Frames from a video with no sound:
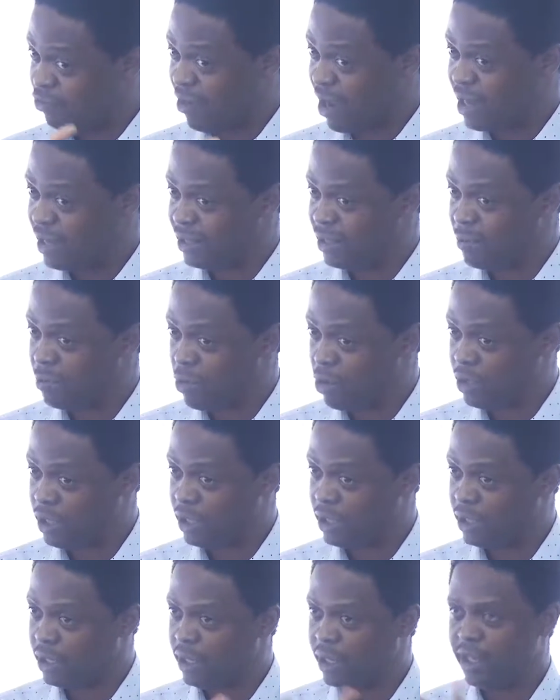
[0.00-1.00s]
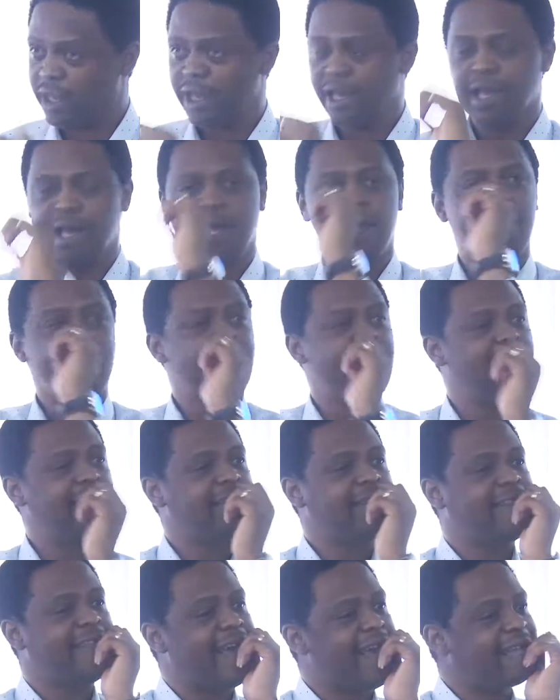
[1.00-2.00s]
trying in the morning?
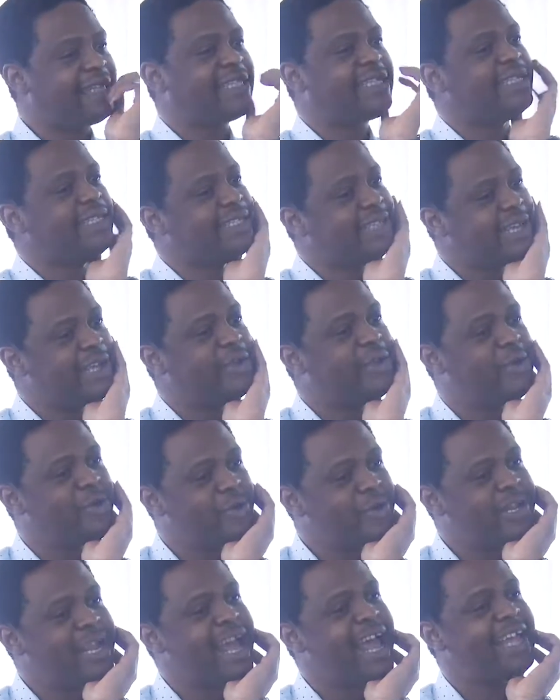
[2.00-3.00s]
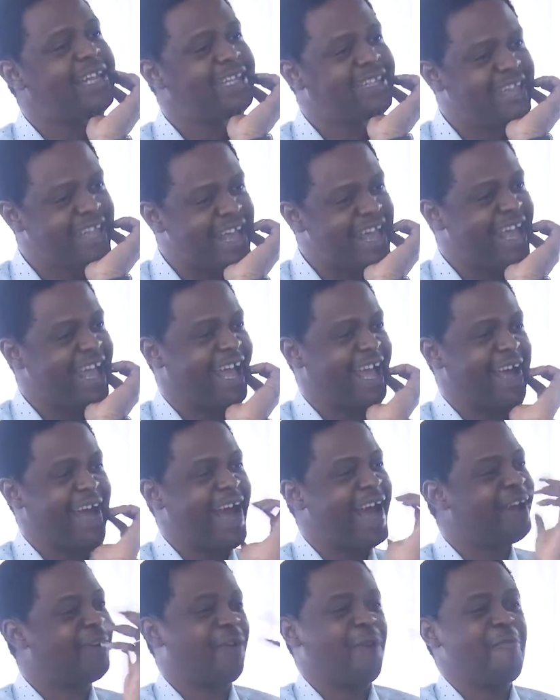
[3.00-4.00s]
Like, that is a good idea.
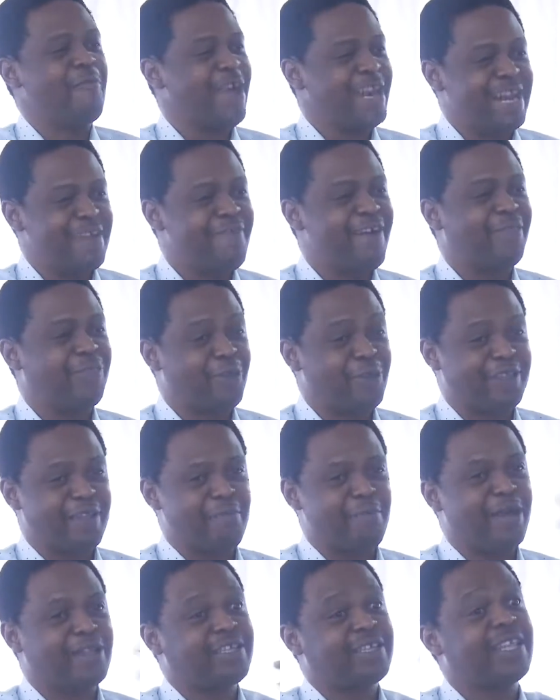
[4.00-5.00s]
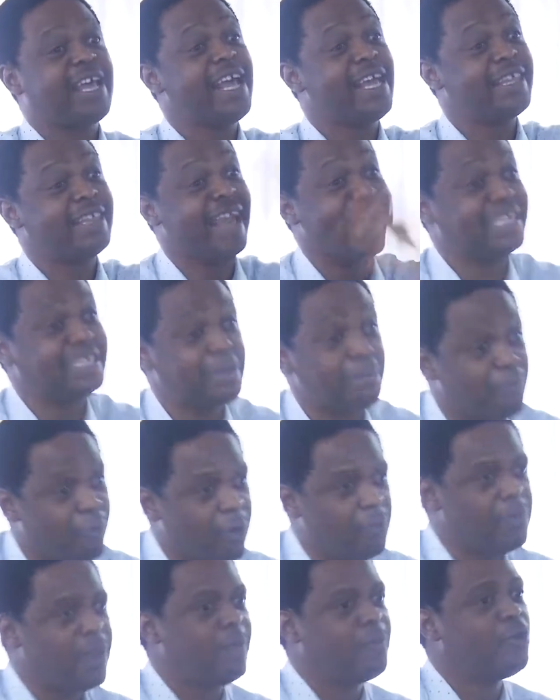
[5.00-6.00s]
How come I never thought about it? That's the
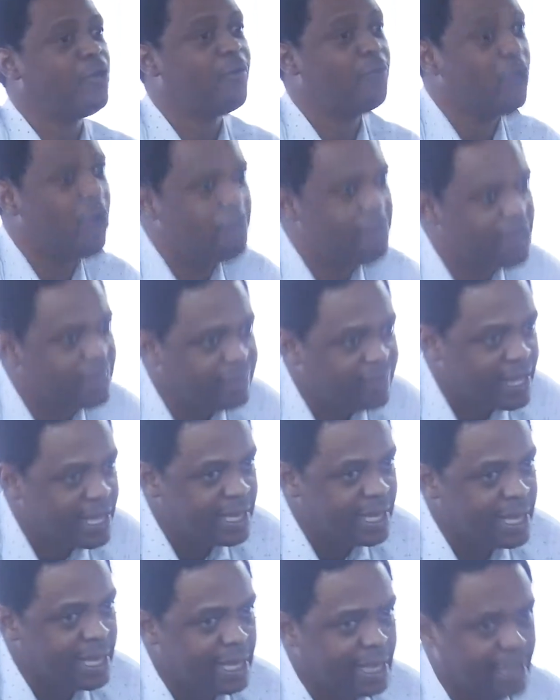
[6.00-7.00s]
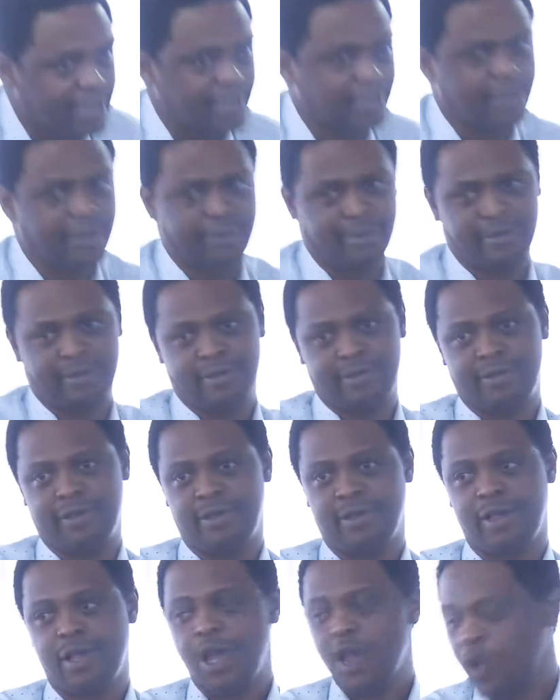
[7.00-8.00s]
problem. You've not been thinking.
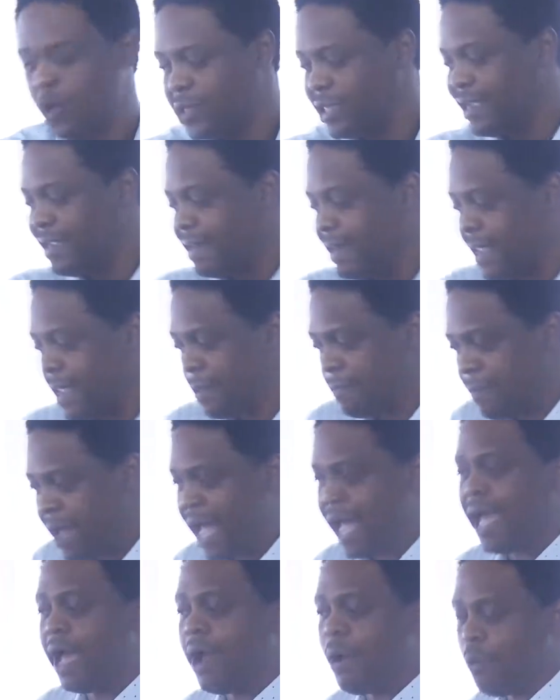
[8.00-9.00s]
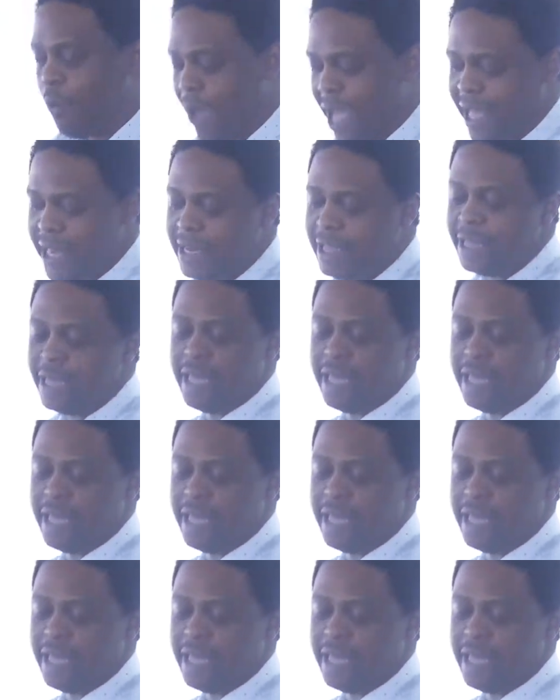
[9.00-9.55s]
You see, Nehemiah, when